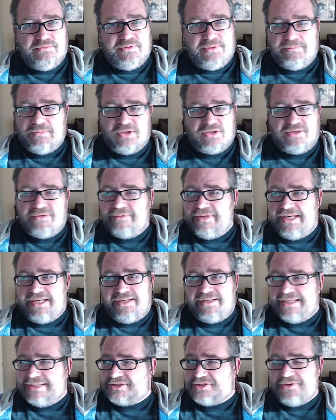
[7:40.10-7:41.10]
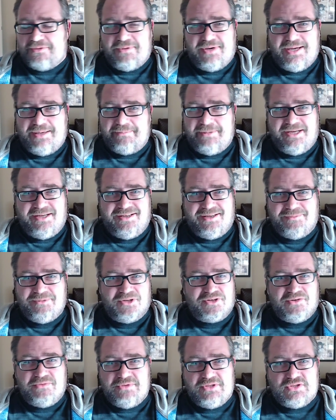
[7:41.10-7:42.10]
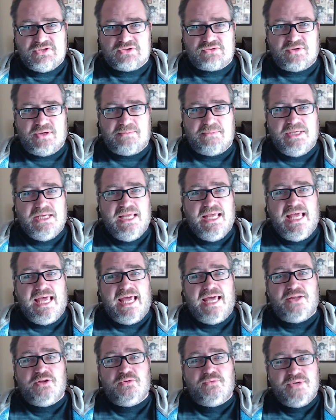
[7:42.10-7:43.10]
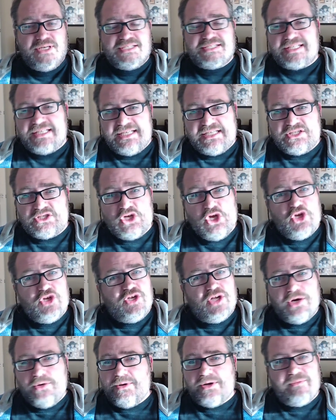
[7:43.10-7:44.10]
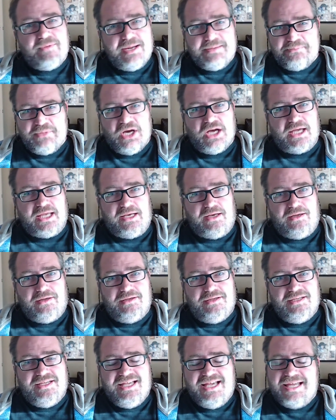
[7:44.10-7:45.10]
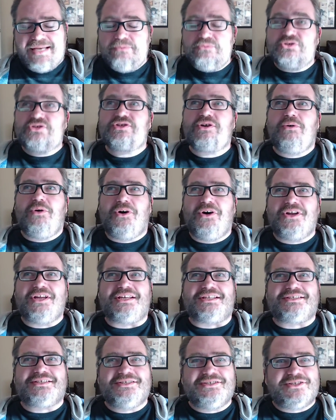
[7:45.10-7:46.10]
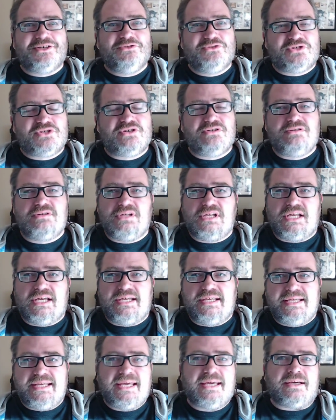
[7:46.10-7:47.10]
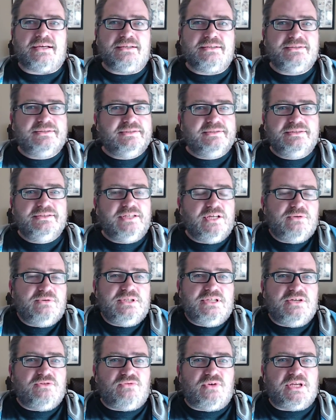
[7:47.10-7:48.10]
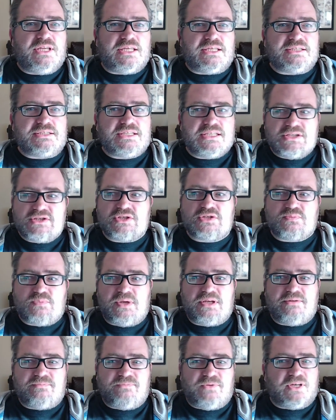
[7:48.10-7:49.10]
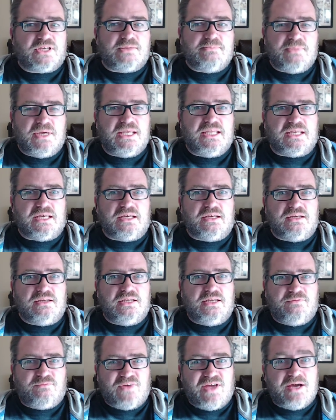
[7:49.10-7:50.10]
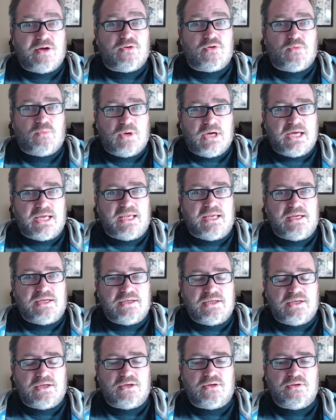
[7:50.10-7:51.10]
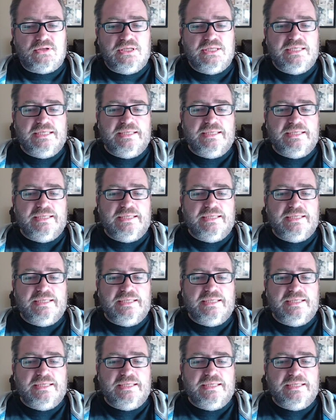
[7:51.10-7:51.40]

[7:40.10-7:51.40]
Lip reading: I'm not going to read it. That's not why I'm here. I'm not going to read your script. And the reason is no one read mine. And it was so honest and so true. And you're like, yeah, no one did read his. He just went and fucking made it. He found a way. You know,